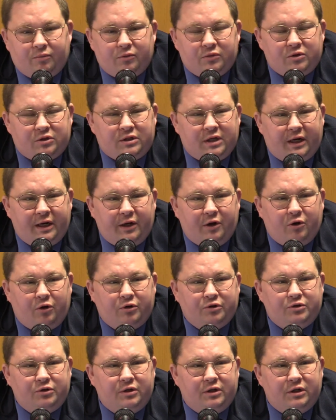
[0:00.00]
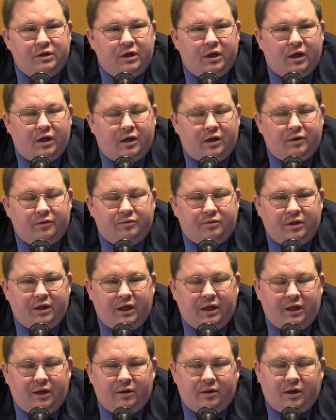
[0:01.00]
Setting goals to
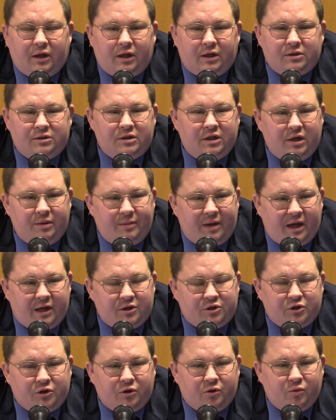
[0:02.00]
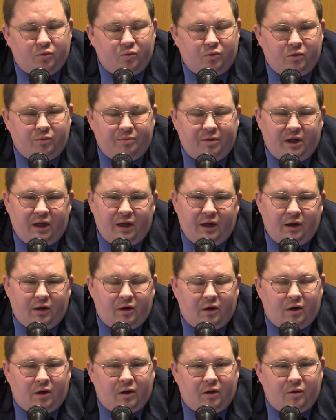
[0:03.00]
the city manager will be
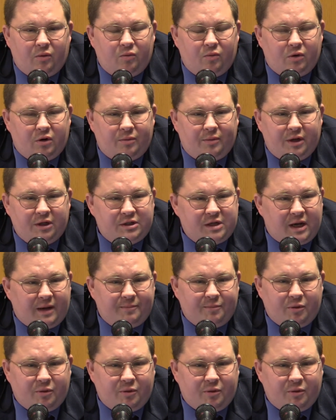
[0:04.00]
one of my top